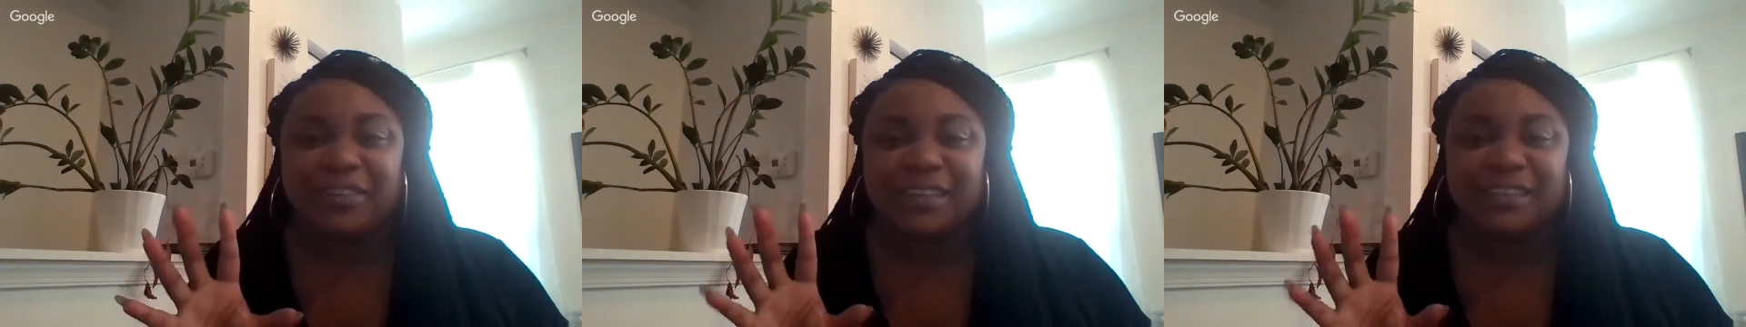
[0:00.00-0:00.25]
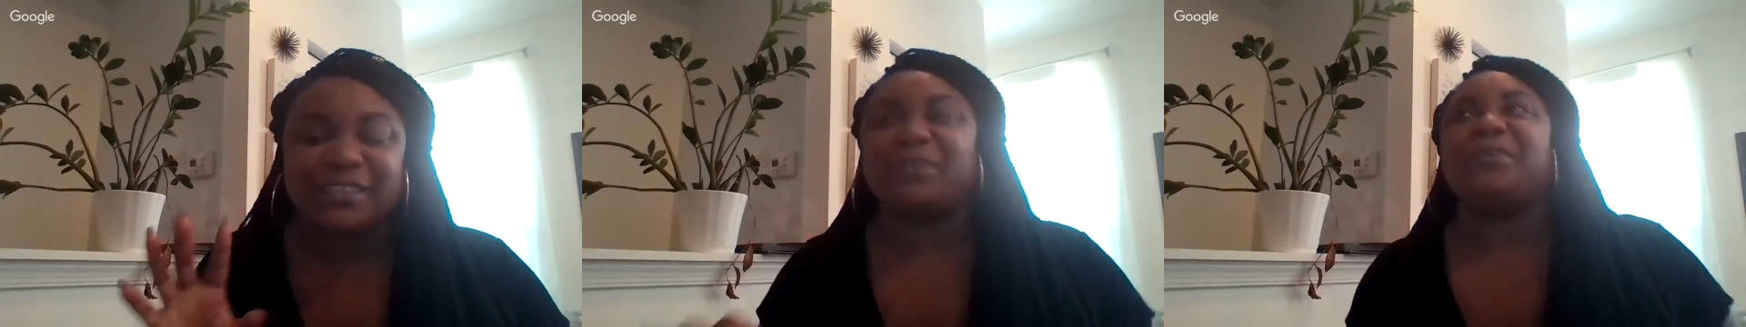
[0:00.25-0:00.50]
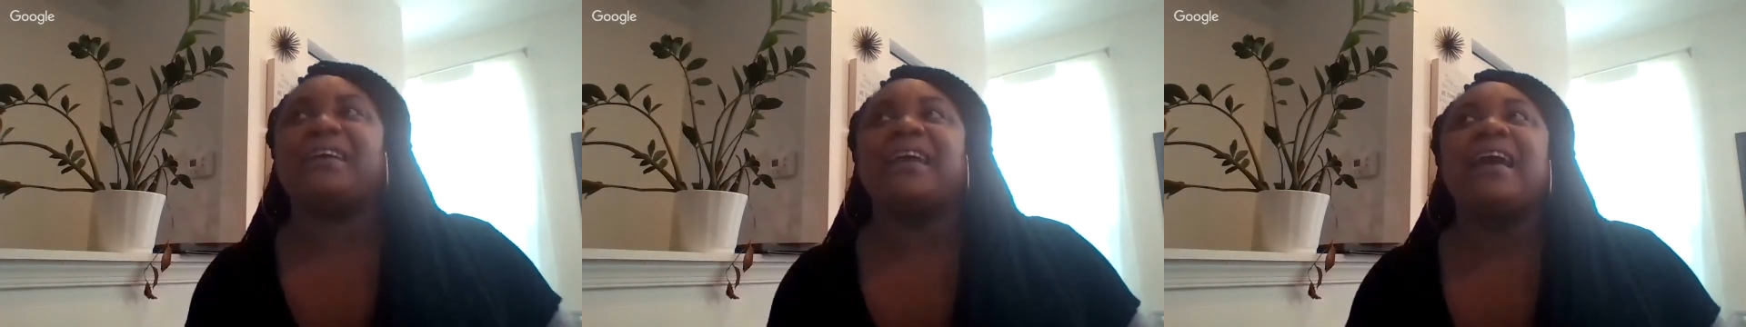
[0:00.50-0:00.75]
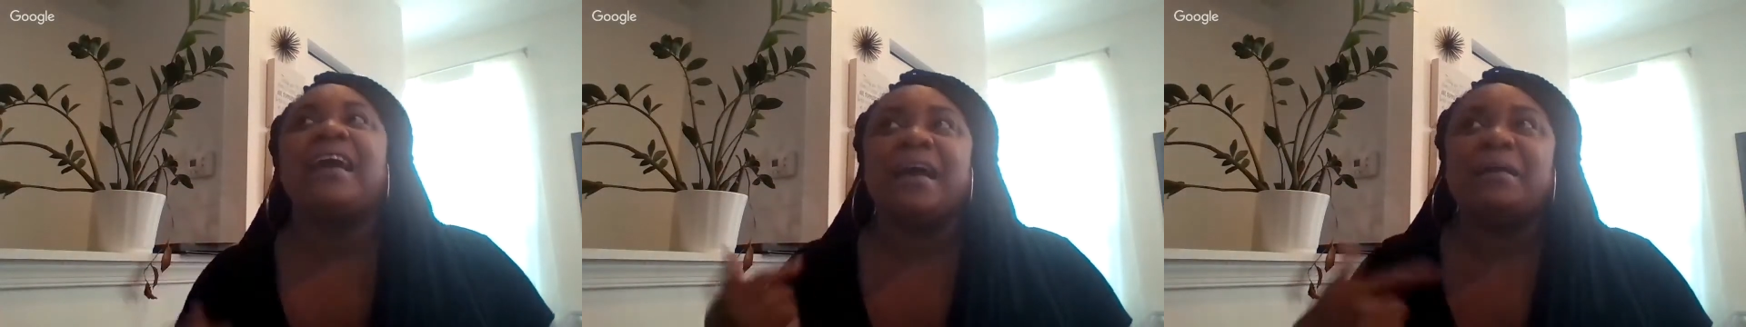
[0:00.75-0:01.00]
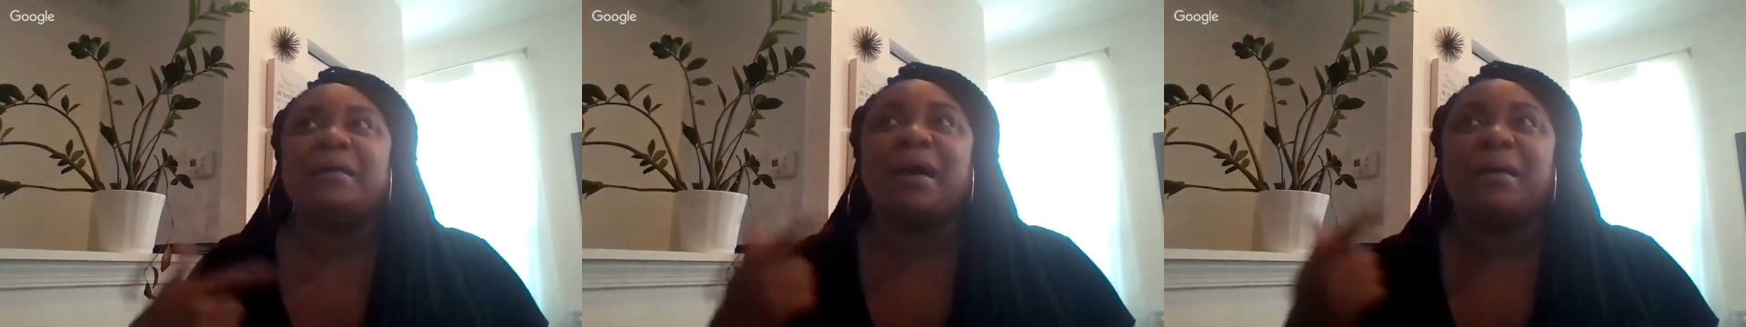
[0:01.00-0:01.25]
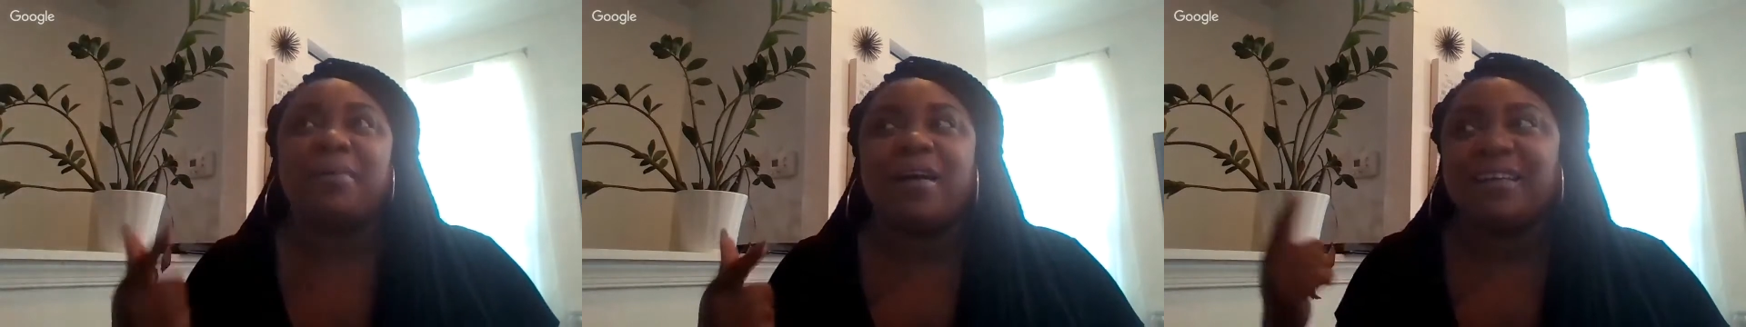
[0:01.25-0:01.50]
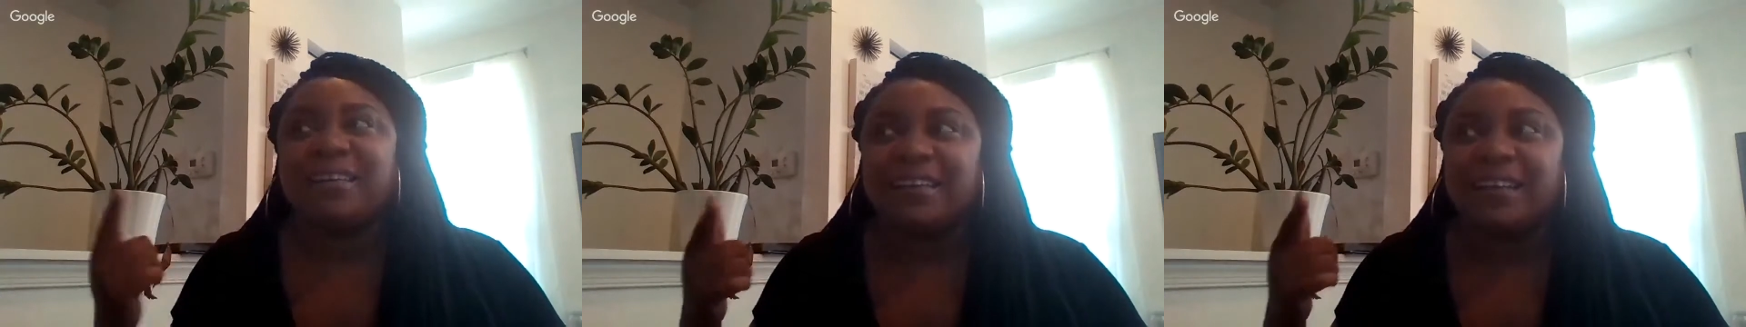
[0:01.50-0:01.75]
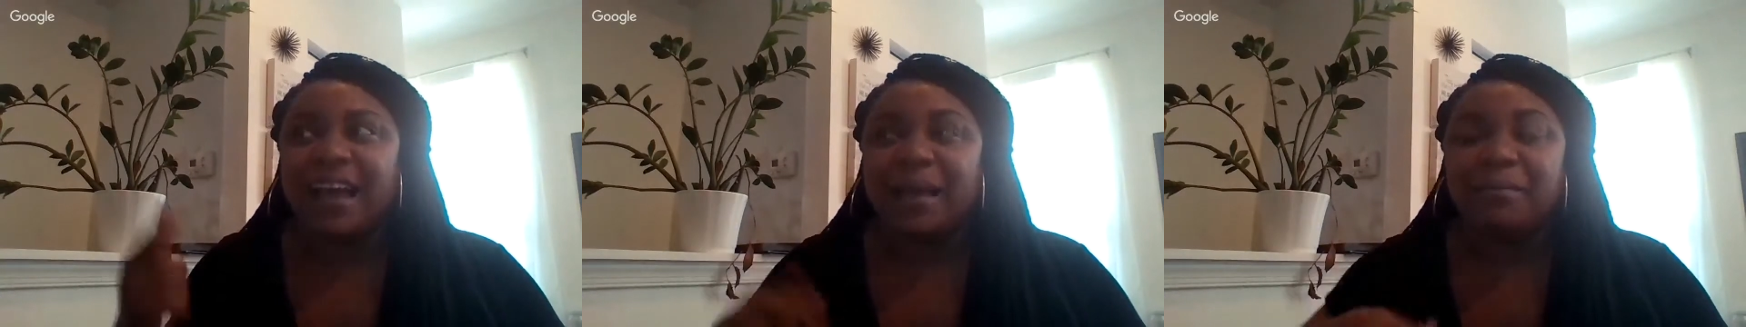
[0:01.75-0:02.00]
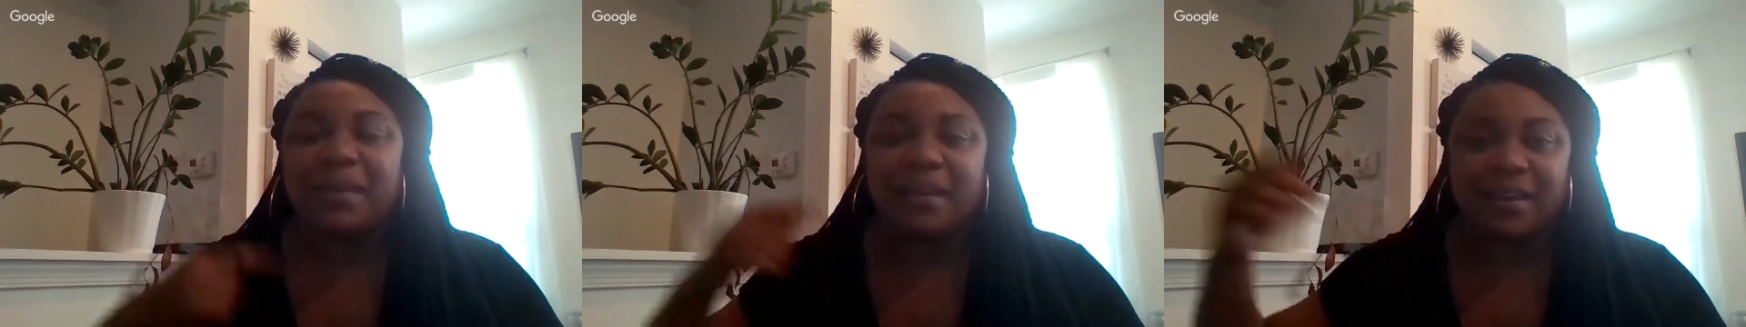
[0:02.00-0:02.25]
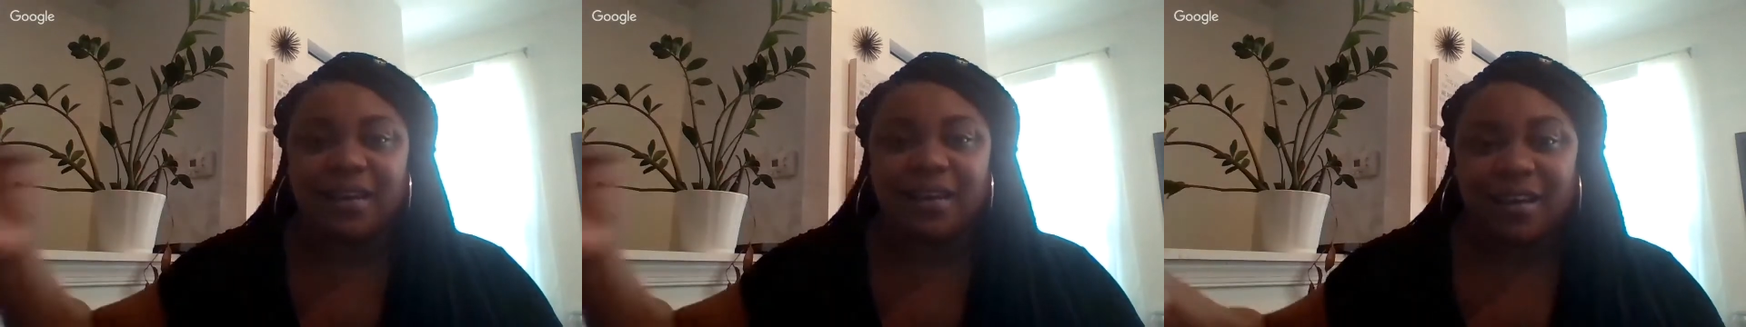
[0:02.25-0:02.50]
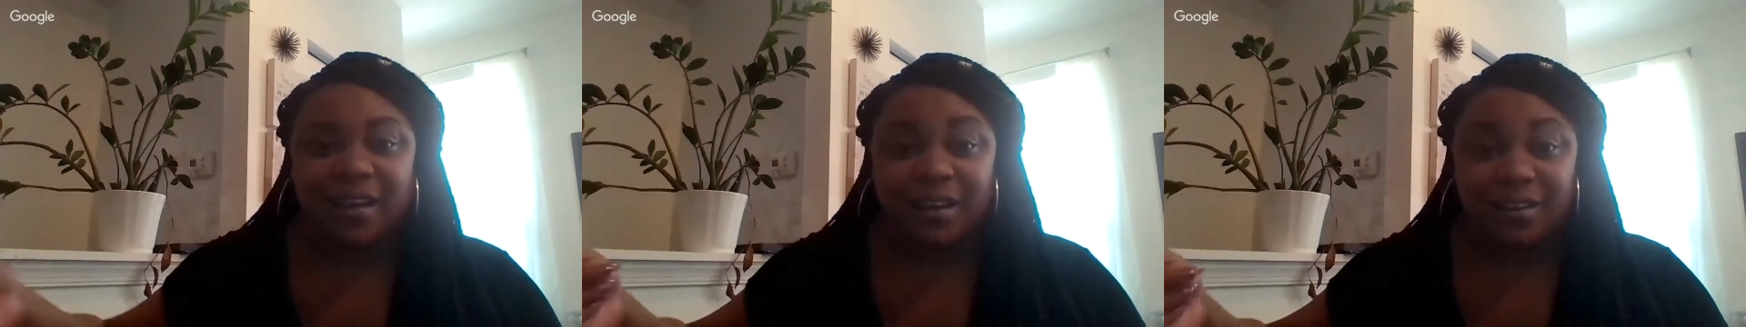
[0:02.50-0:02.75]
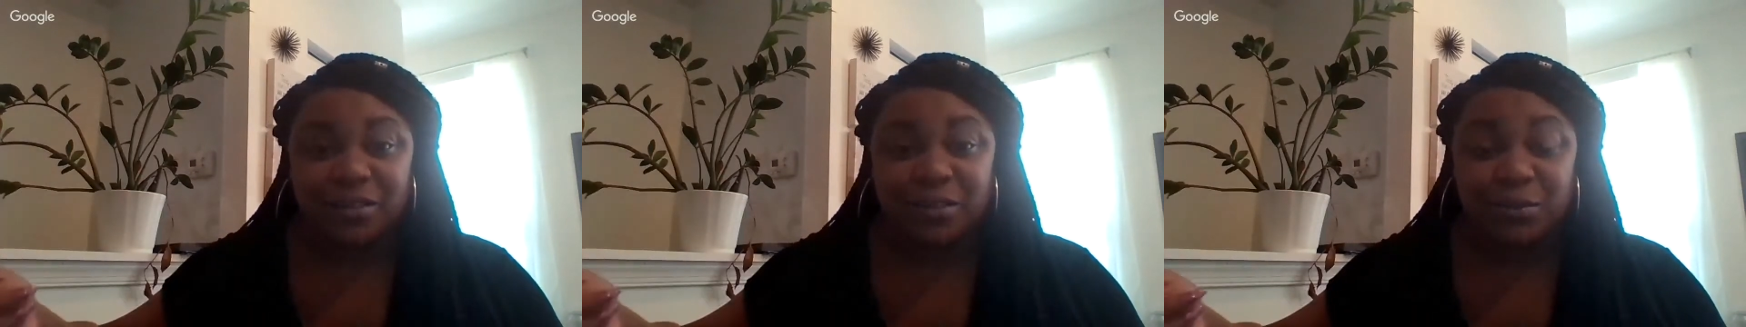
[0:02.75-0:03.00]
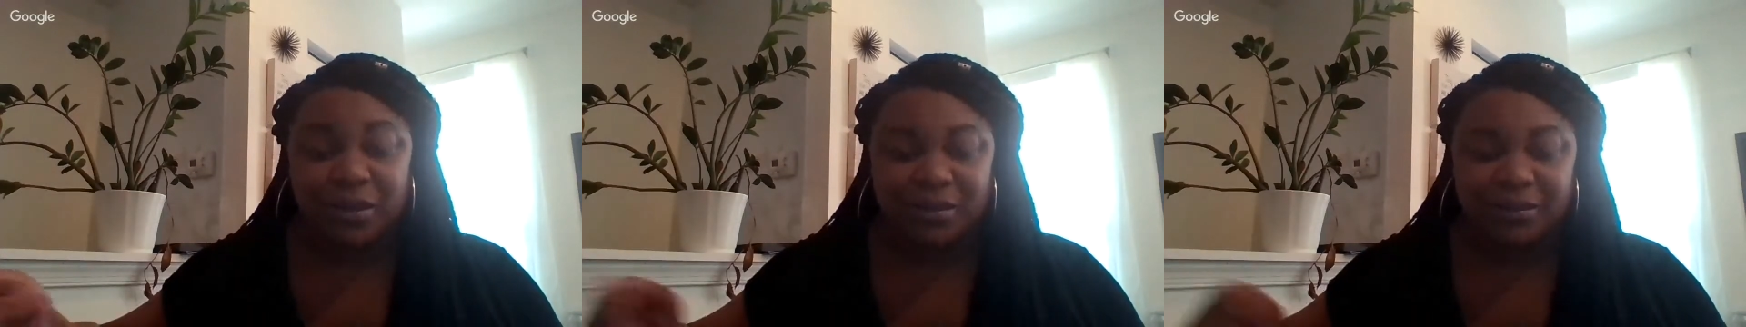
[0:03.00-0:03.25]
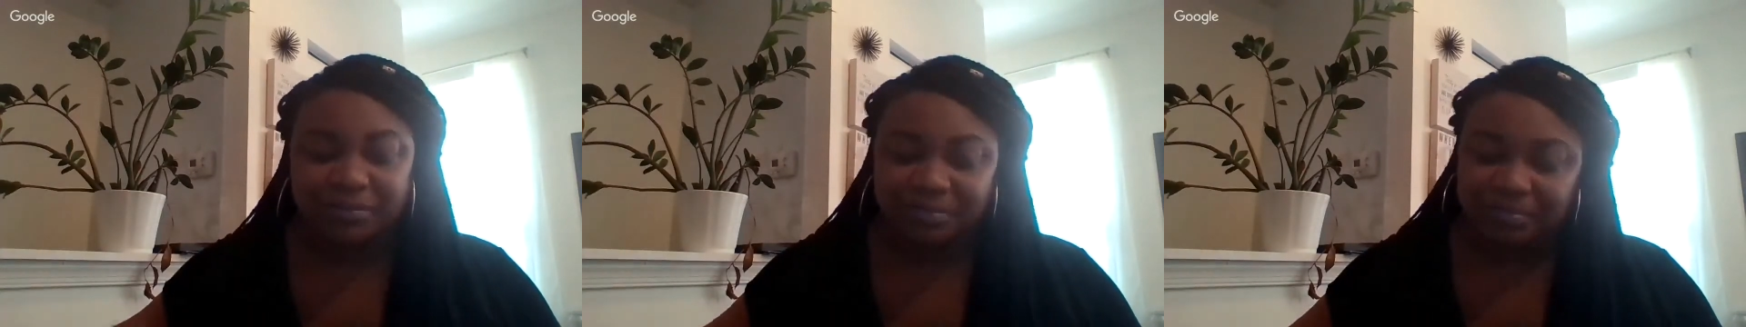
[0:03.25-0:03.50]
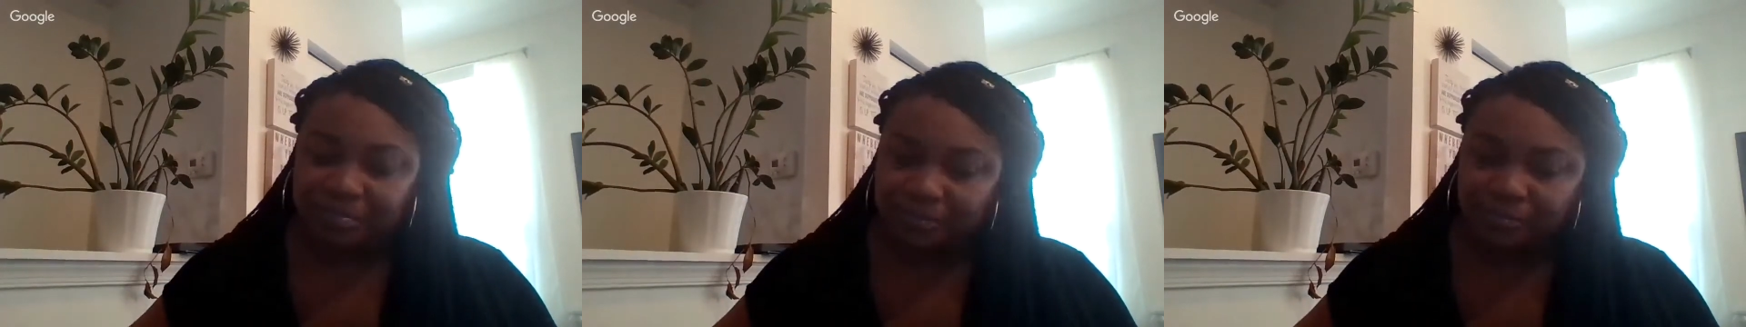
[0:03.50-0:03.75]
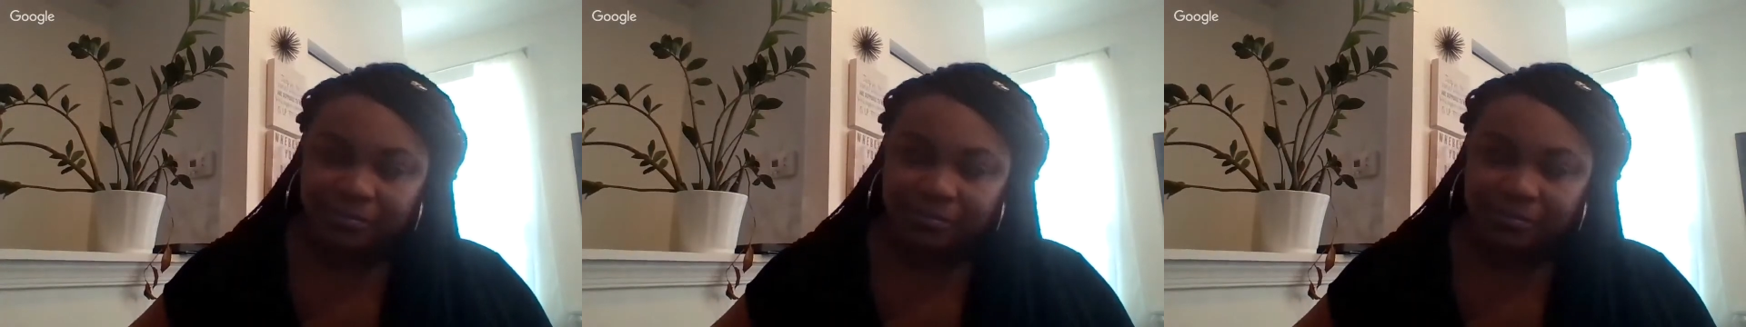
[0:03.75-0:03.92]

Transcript: Random funny story. My partner and I met her on Twitter.